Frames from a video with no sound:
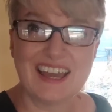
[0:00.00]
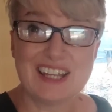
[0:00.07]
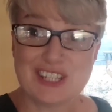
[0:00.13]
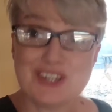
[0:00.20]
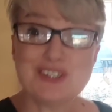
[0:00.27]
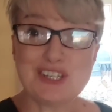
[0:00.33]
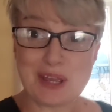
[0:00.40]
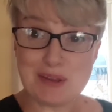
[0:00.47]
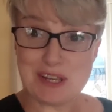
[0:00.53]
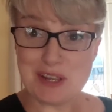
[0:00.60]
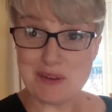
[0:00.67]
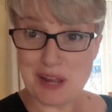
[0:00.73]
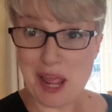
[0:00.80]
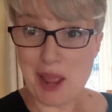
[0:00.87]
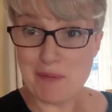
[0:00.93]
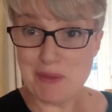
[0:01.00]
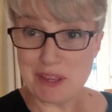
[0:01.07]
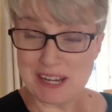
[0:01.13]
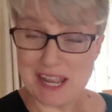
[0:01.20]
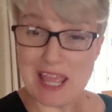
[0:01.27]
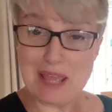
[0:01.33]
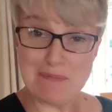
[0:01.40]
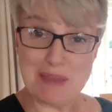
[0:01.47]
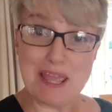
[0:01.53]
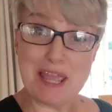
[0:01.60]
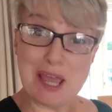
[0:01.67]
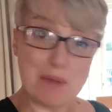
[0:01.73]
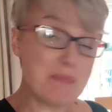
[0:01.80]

I do genuinely hope you can hear me